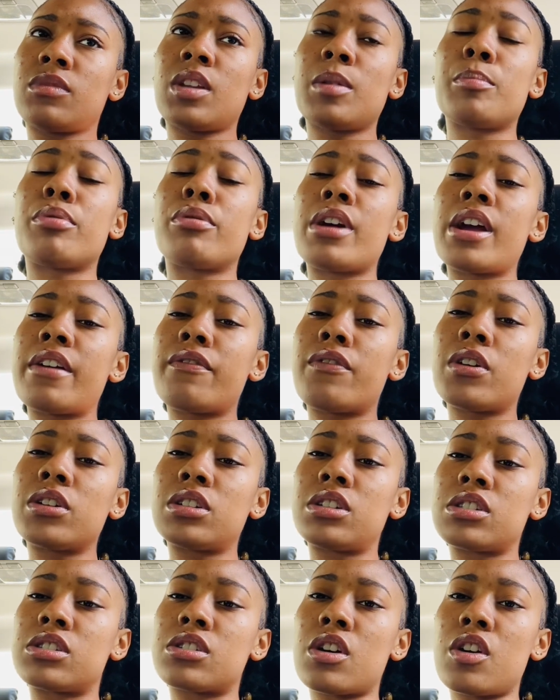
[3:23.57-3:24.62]
Pray for
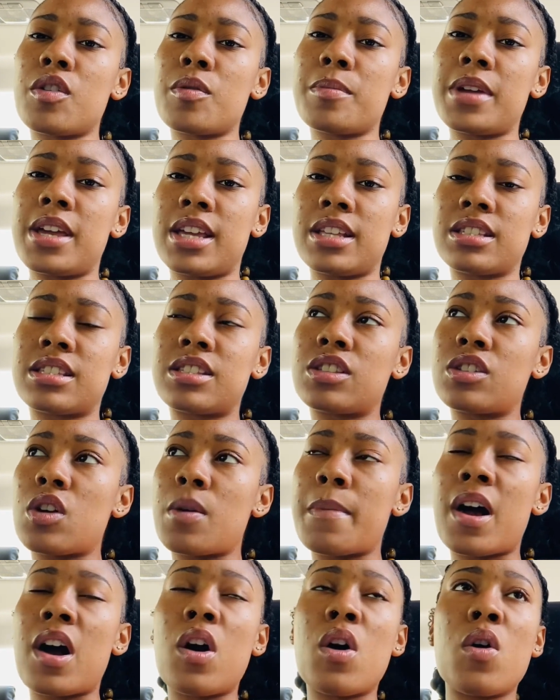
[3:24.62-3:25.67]
discernment. In
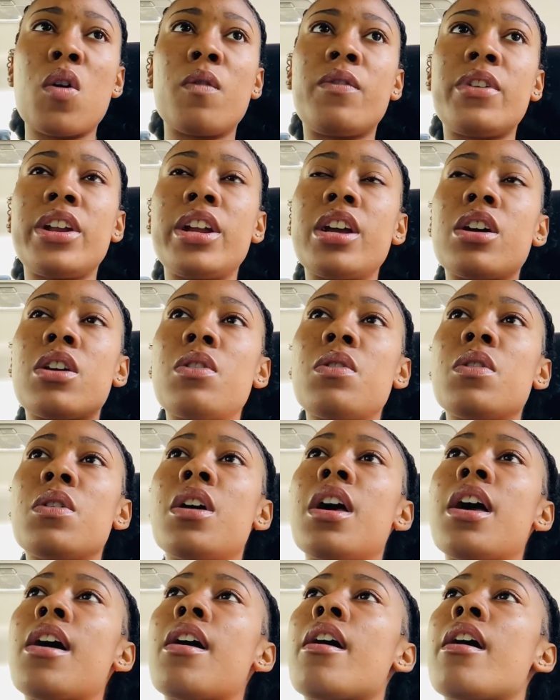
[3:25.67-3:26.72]
my old video,
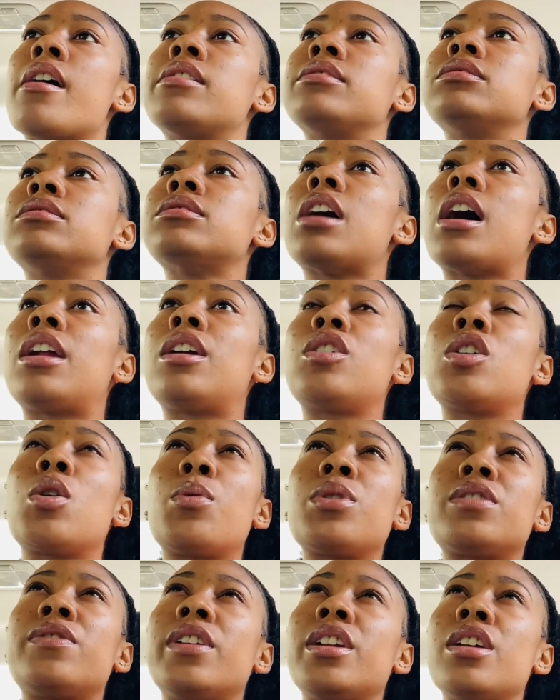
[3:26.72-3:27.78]
I don't know
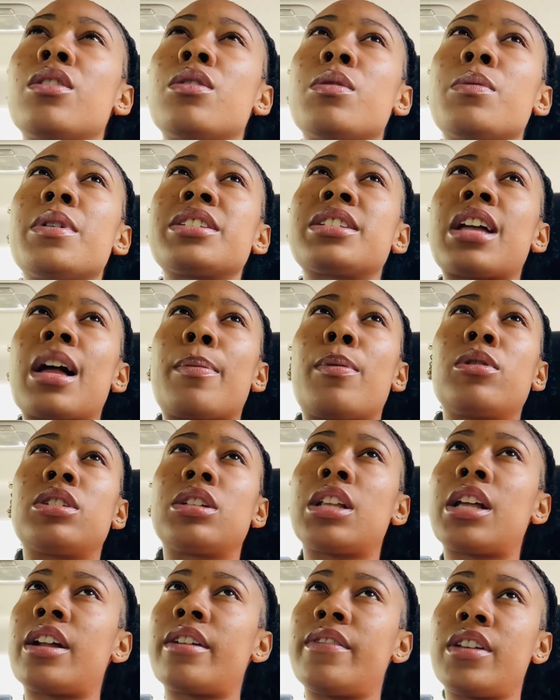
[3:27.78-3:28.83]
which video it was because I posted a
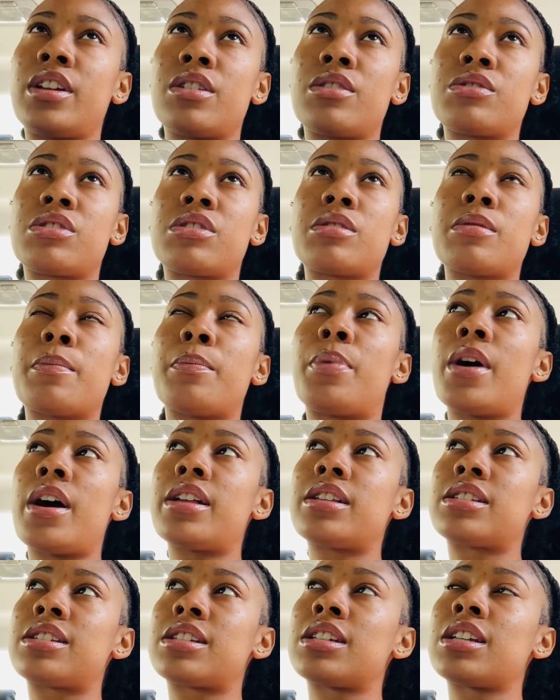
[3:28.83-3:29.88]
lot of videos, but
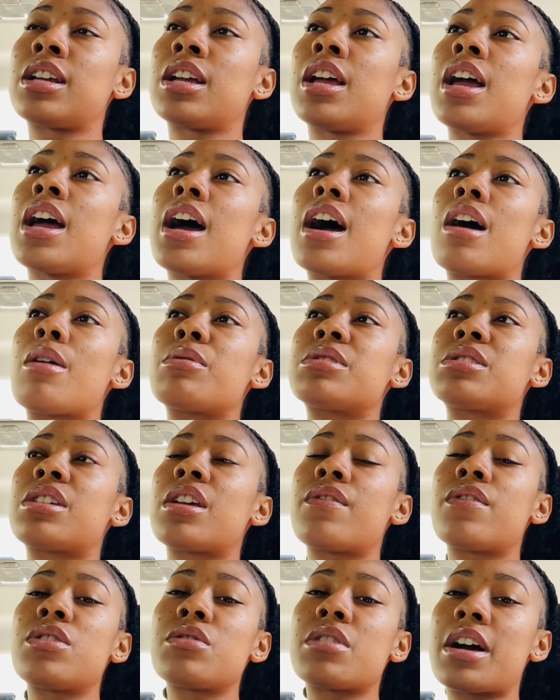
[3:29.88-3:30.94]
I was
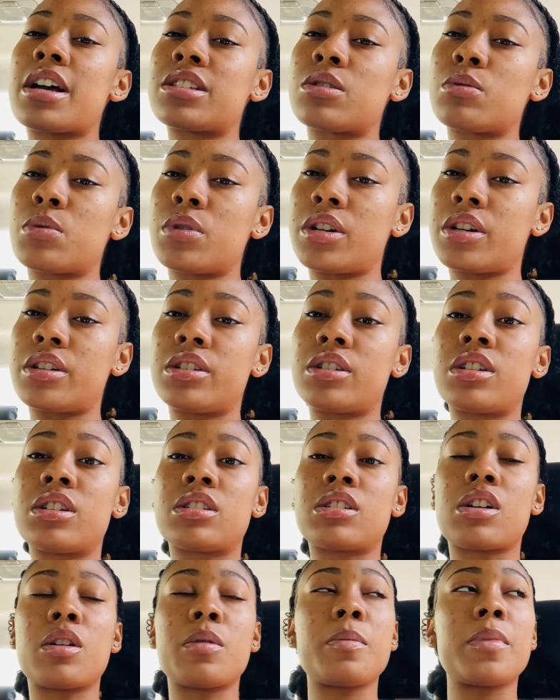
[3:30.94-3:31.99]
giving you guys a word.
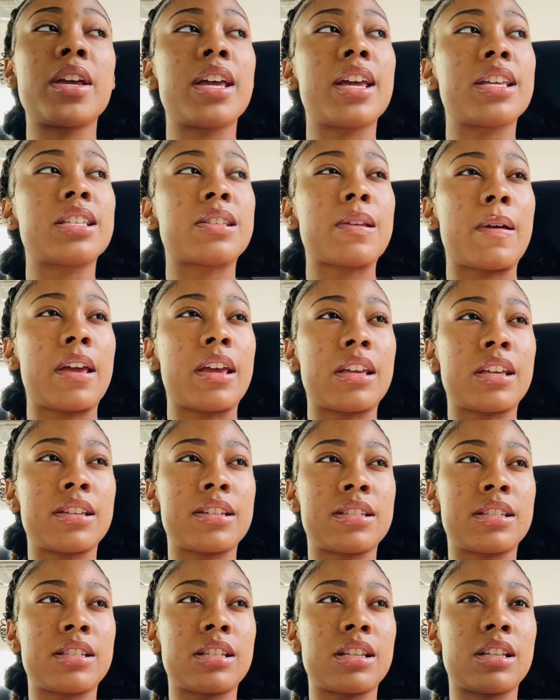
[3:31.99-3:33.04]
Discernment
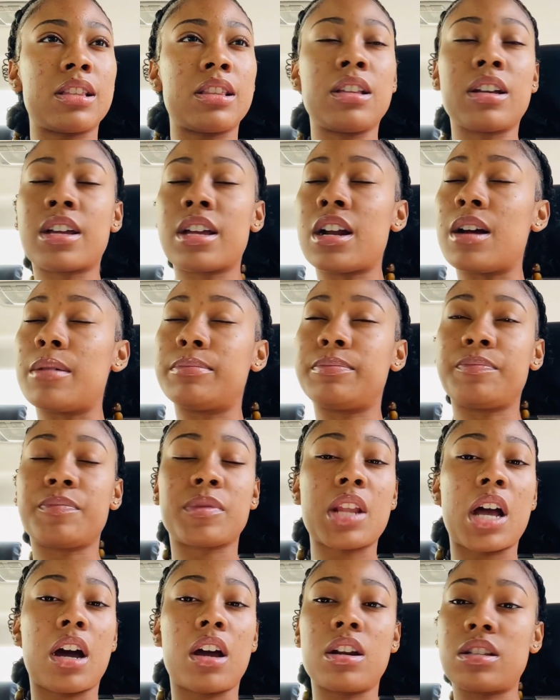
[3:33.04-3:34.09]
is look it up. I'm
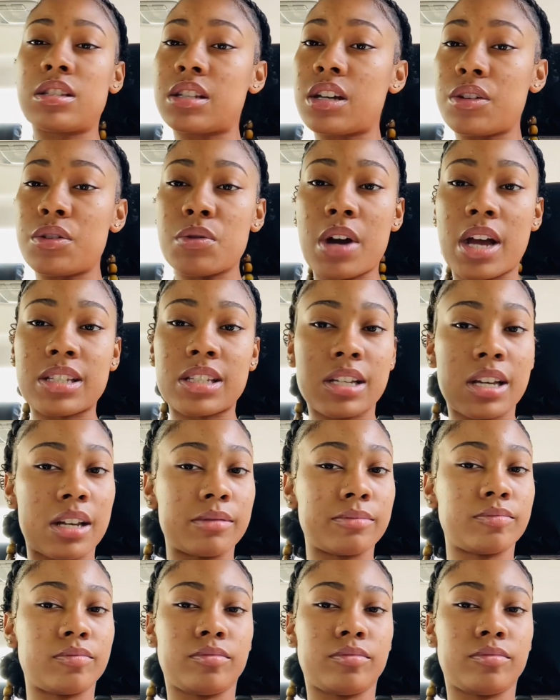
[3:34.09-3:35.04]
not going to tell you guys again.